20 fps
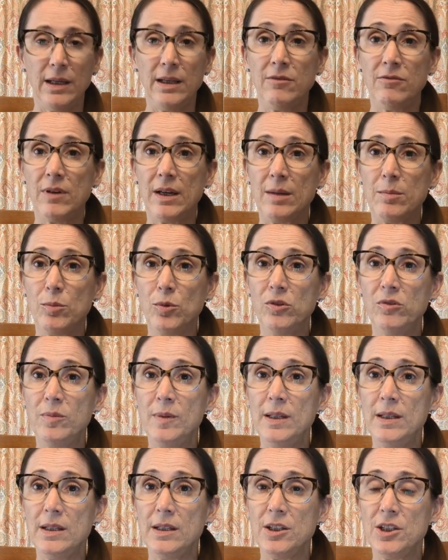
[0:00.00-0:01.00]
Invite
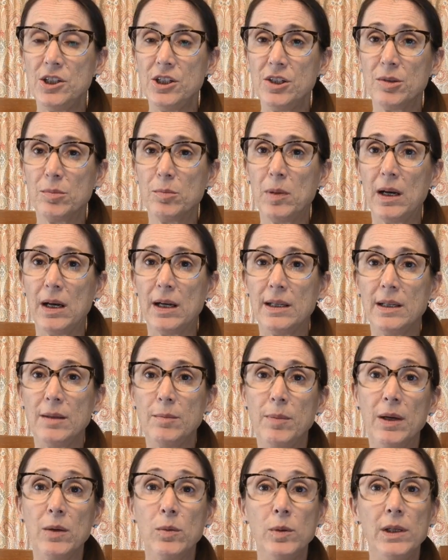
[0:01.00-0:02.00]
movement into your body
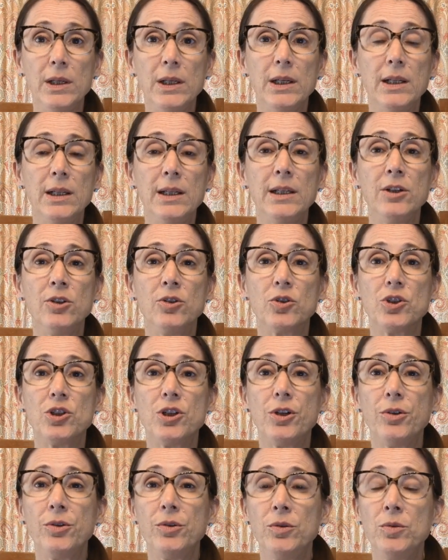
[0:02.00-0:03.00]
by wiggling your
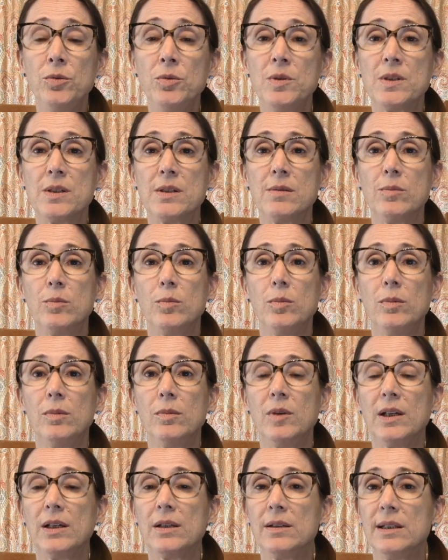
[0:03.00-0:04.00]
toes,
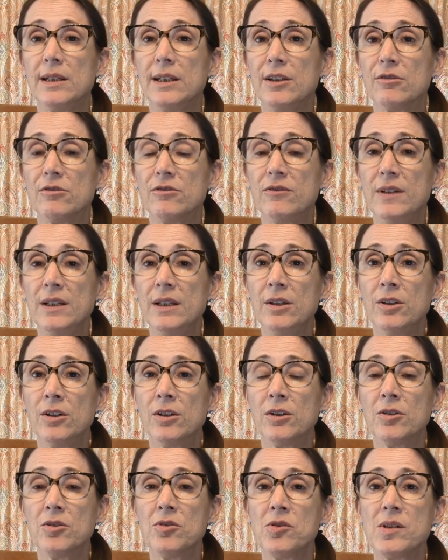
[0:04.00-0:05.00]
wiggling your
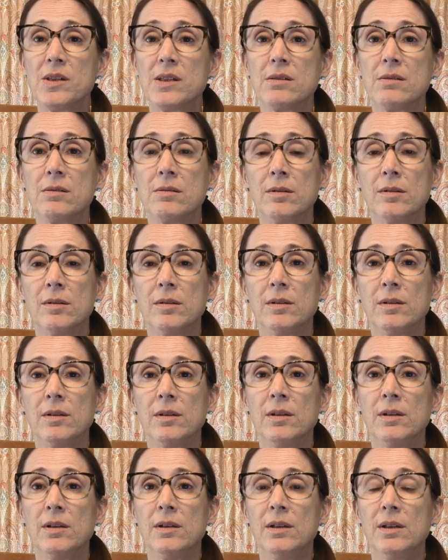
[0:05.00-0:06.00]
fingers.
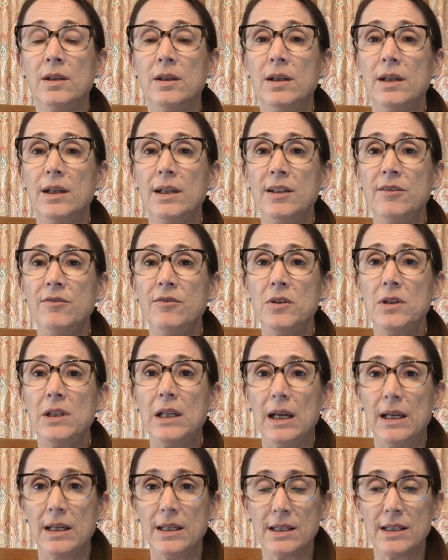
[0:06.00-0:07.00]
And if you
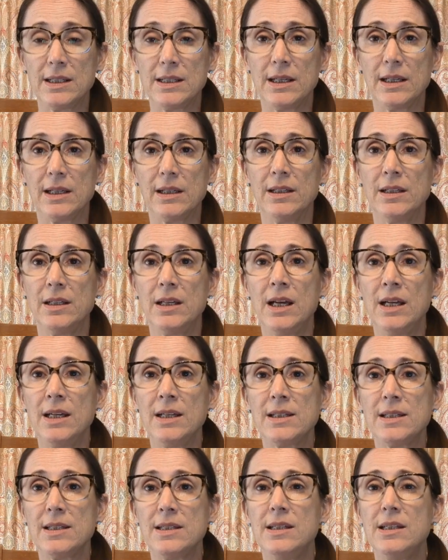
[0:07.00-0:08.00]
like, take a
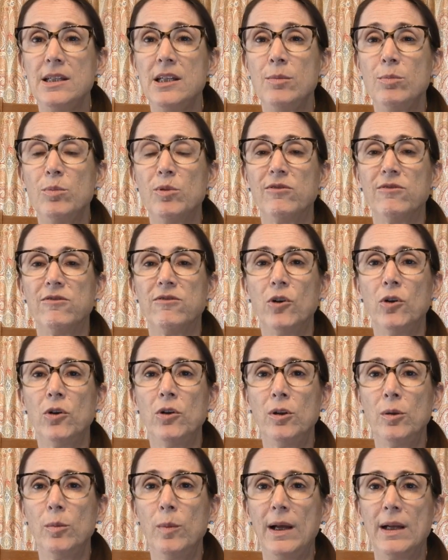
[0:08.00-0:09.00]
nice, deep,
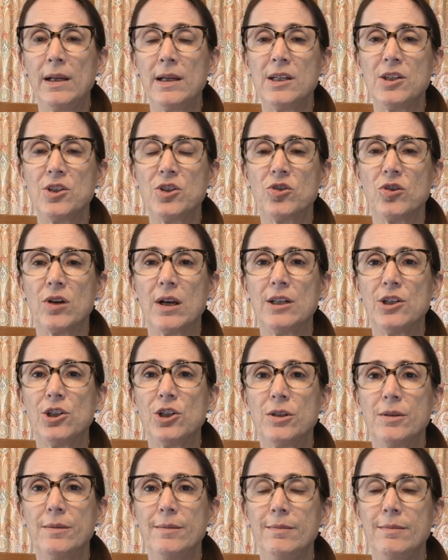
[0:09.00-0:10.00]
full body
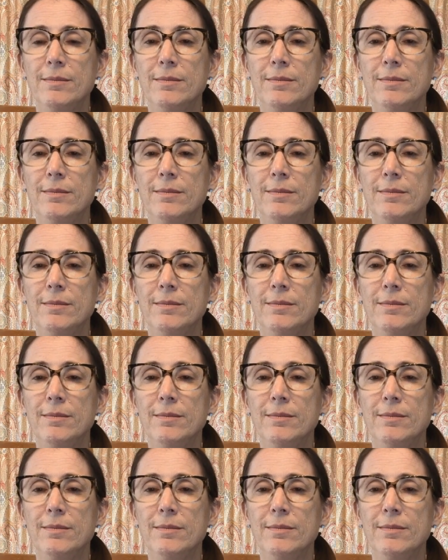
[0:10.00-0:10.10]
stretch.